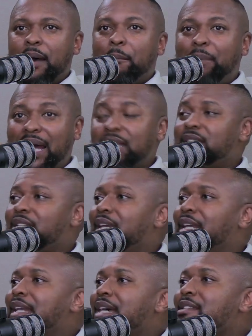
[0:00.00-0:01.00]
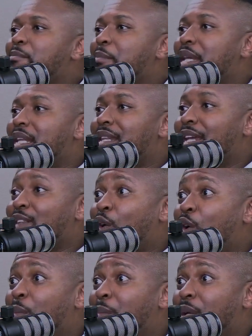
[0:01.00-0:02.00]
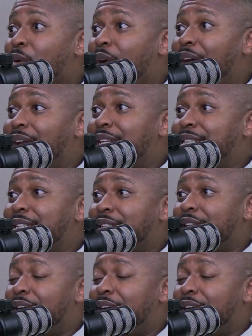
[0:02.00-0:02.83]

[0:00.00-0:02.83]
but it doesn't mean that the copyright